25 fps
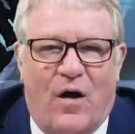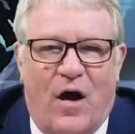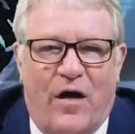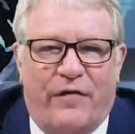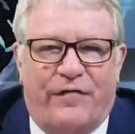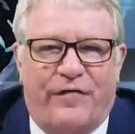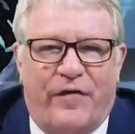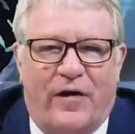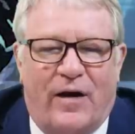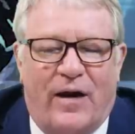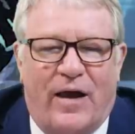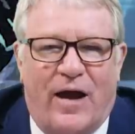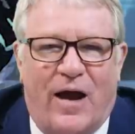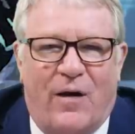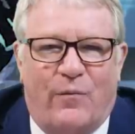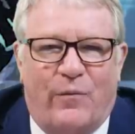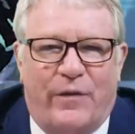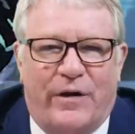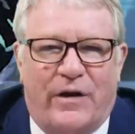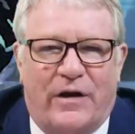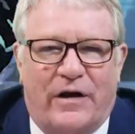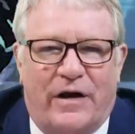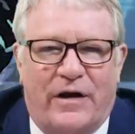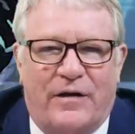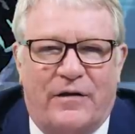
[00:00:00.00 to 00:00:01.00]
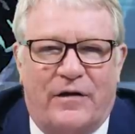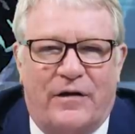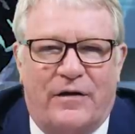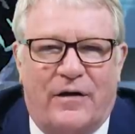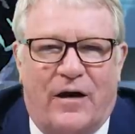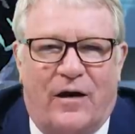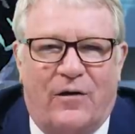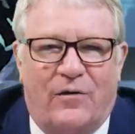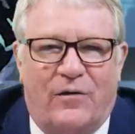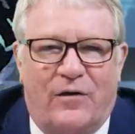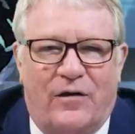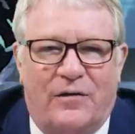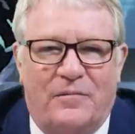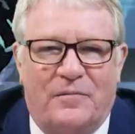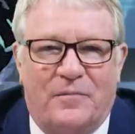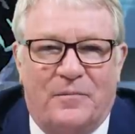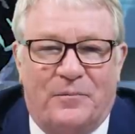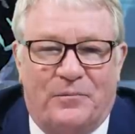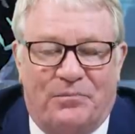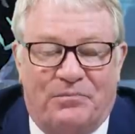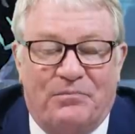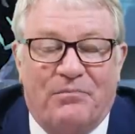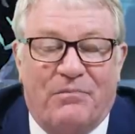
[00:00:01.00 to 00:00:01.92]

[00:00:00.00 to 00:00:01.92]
I fell out with Linda Nolan.